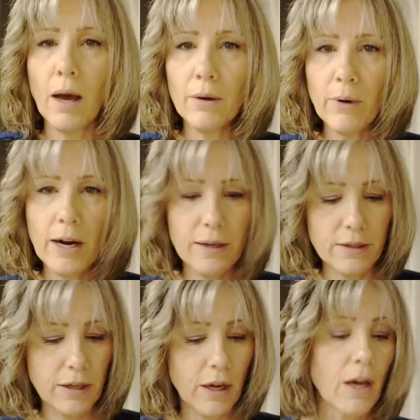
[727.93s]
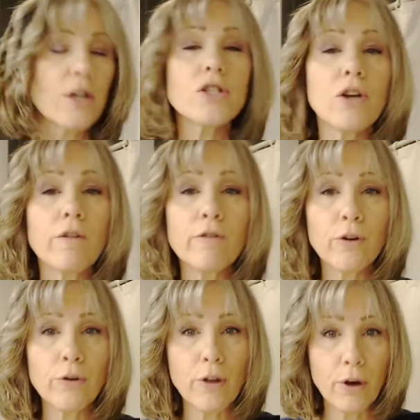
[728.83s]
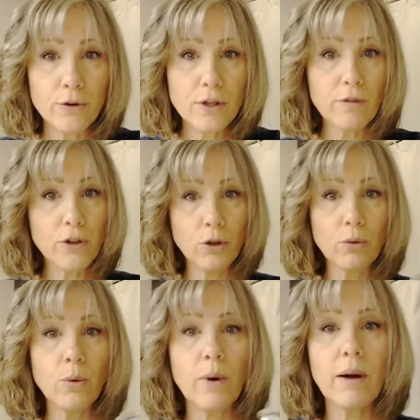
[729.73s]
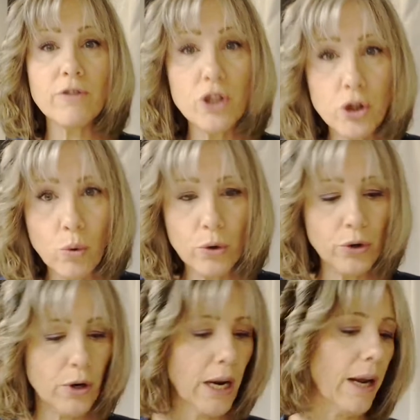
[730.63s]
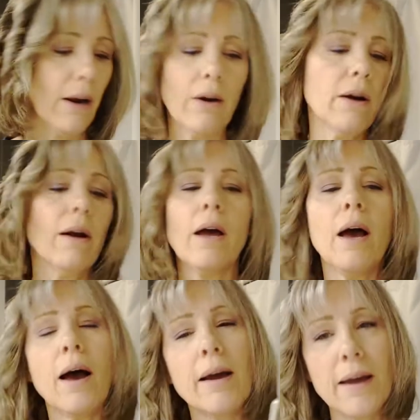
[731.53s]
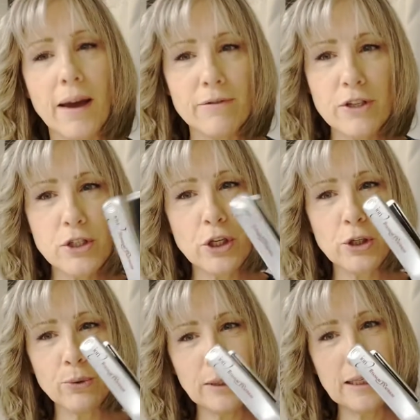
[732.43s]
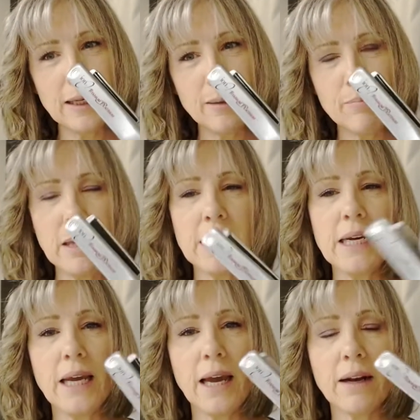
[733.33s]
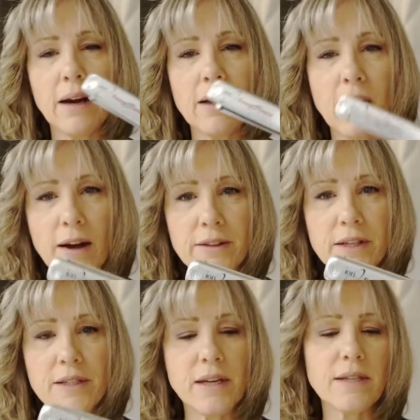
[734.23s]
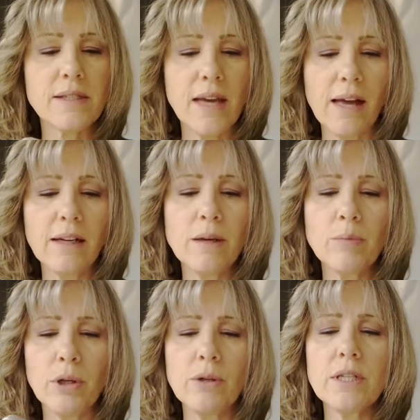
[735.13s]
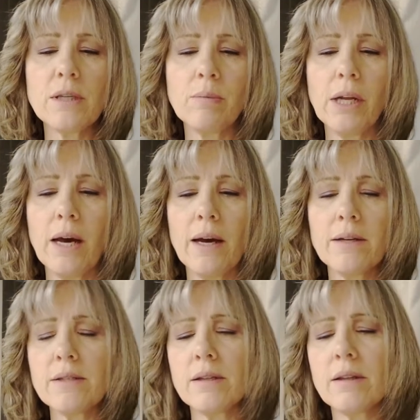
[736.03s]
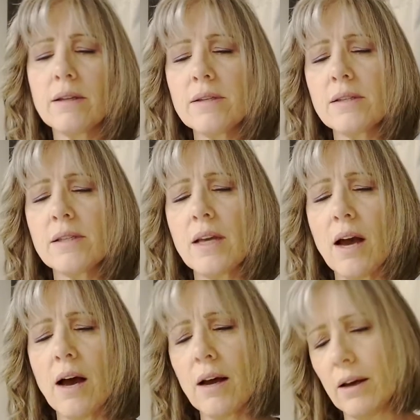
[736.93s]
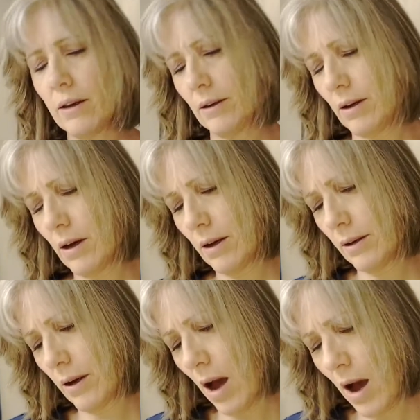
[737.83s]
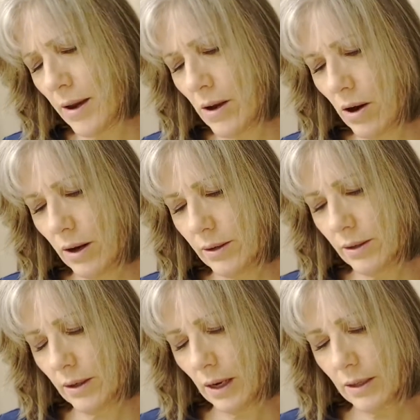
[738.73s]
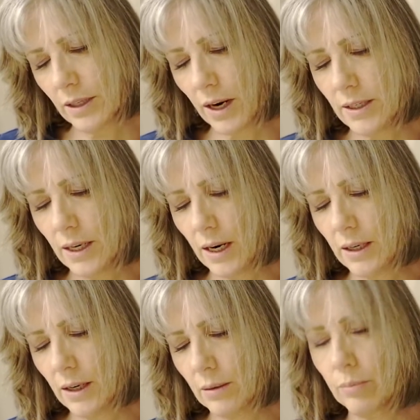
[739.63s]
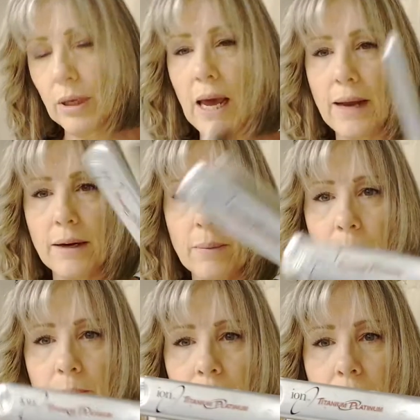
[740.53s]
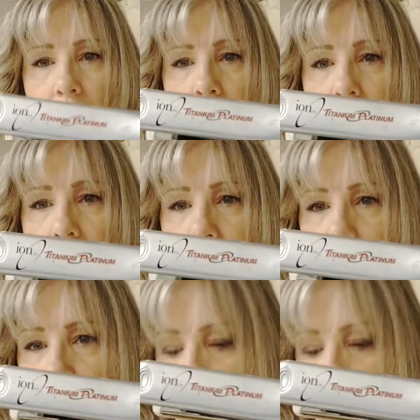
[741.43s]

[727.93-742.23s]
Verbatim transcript: All right. So for those of you who have shorter hair, I have this cute little mini and I got this at Sally Beauty Supplies. This is the Ion Titanium Platinum and it